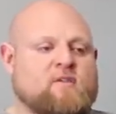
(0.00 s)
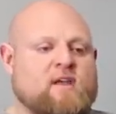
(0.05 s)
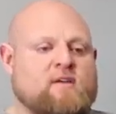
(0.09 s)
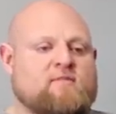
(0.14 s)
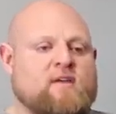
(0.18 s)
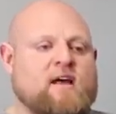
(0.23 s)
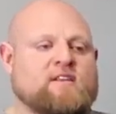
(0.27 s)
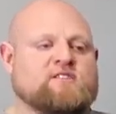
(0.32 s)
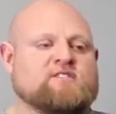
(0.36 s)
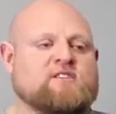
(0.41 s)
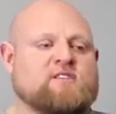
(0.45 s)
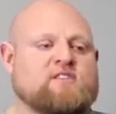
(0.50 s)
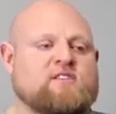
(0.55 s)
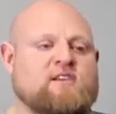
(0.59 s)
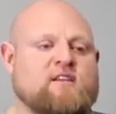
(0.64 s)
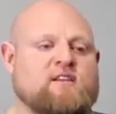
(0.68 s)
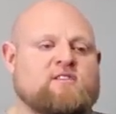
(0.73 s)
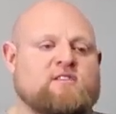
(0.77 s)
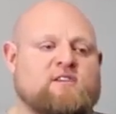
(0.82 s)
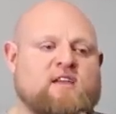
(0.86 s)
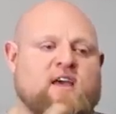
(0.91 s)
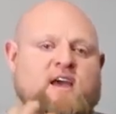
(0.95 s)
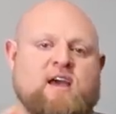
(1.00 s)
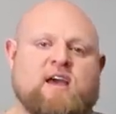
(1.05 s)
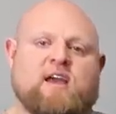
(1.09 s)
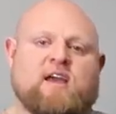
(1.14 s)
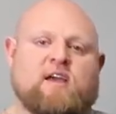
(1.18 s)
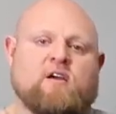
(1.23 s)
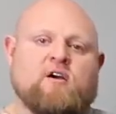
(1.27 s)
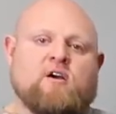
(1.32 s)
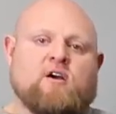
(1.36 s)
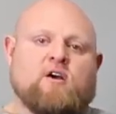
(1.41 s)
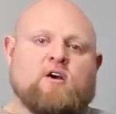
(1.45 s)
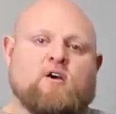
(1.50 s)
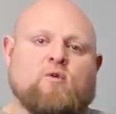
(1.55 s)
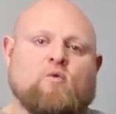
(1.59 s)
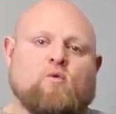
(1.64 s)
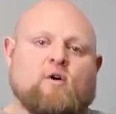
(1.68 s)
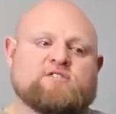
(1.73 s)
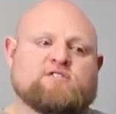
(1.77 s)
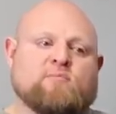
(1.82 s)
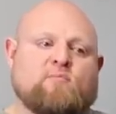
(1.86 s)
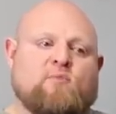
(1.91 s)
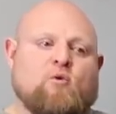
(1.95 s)
And that's, at the end of the day,
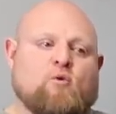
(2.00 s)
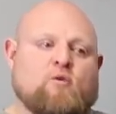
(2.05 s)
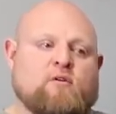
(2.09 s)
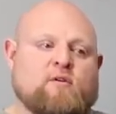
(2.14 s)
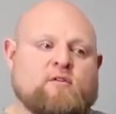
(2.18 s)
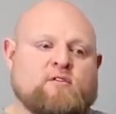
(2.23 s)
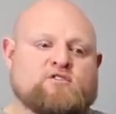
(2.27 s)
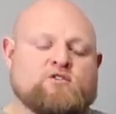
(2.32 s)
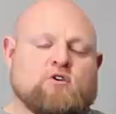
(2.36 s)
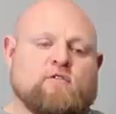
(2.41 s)
what's important.